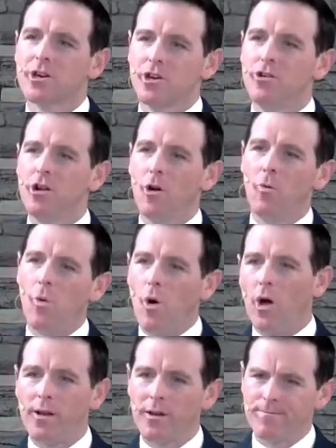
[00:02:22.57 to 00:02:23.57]
You know,
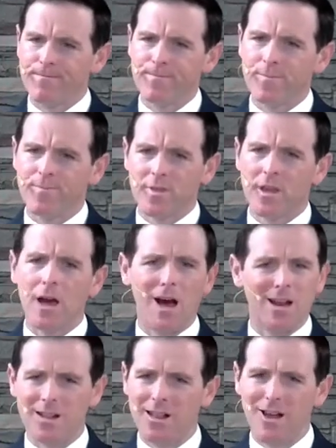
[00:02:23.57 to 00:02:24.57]
1,
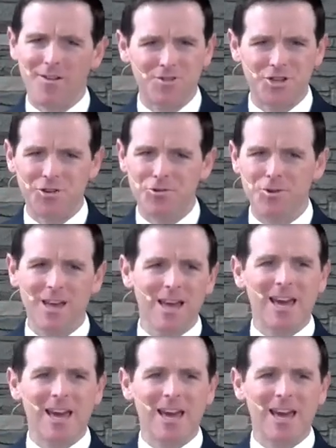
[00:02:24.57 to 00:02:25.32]
God loves you,